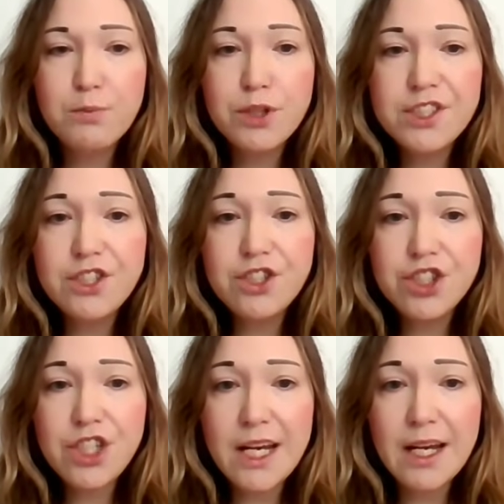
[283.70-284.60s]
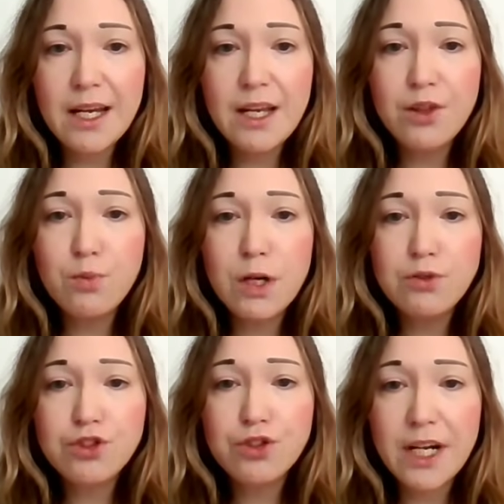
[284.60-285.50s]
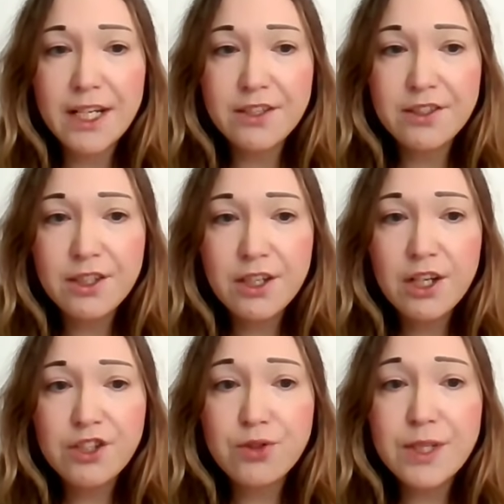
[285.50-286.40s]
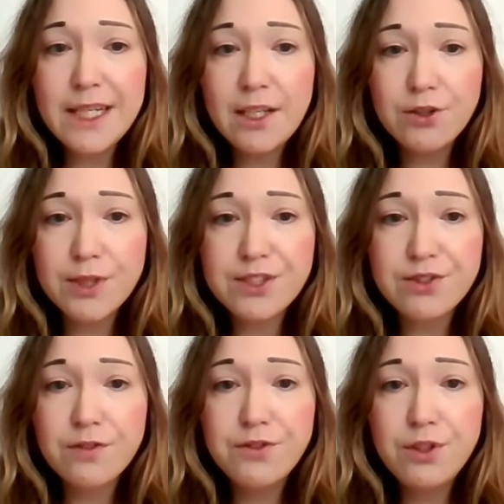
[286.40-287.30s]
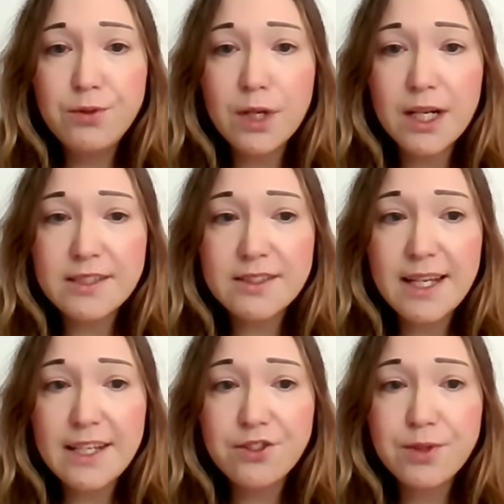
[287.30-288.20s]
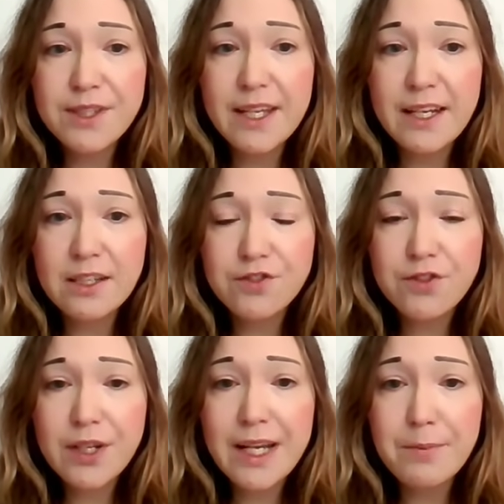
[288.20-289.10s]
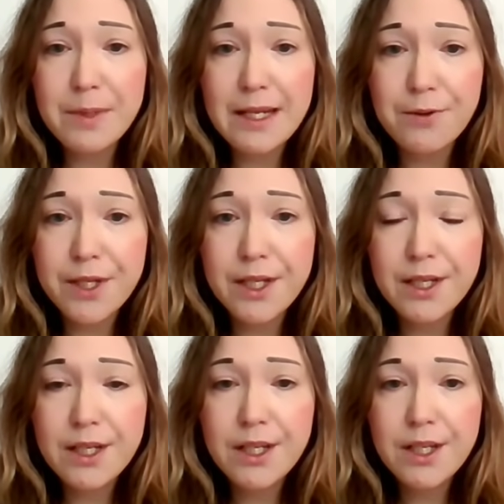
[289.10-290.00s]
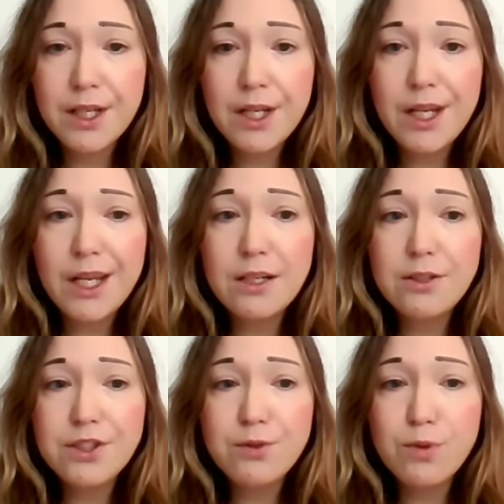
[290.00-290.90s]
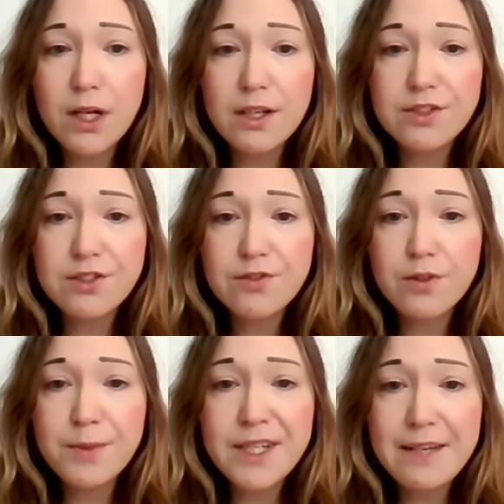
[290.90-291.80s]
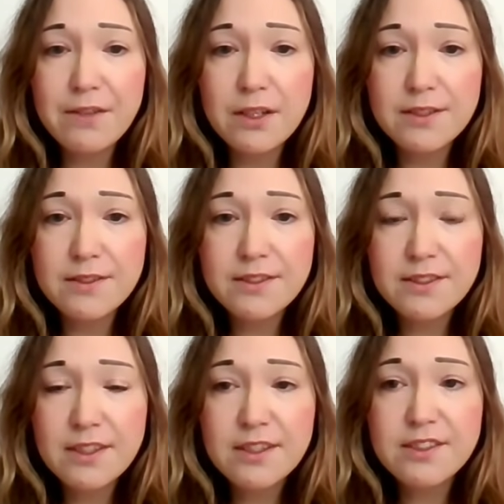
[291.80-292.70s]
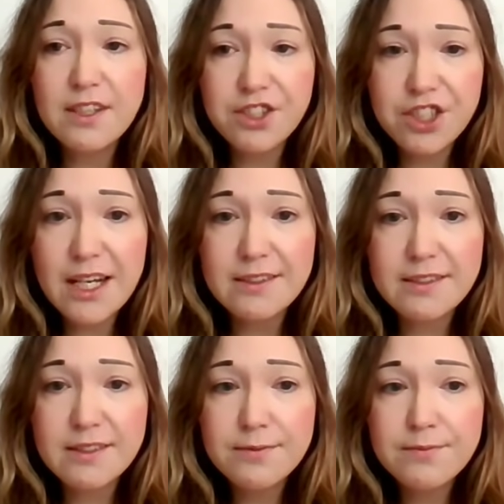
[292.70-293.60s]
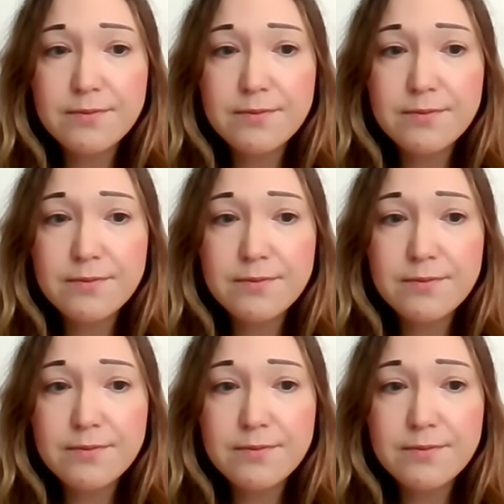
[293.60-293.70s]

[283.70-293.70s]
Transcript: Britain's share in the world trade saw an increase of new words entering the English vocabulary, including words from the Netherlands, such as